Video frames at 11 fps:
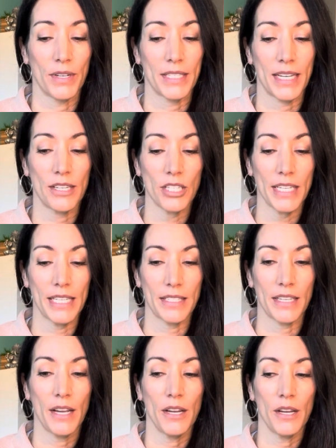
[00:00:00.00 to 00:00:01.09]
Essentially, it's
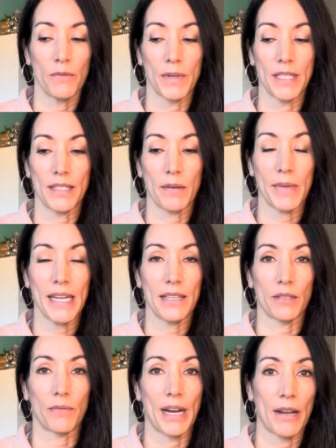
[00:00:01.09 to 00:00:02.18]
when somebody is
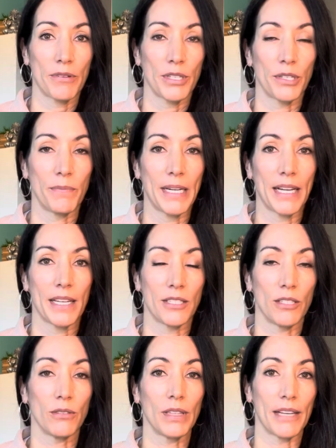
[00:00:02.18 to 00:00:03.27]
around you because
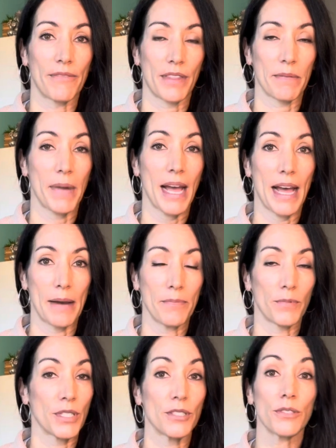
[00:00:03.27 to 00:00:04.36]
you lift them up,
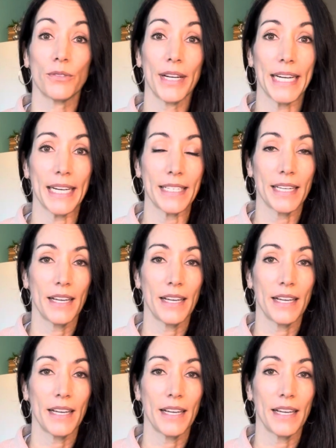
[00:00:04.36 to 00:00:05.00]
which is great.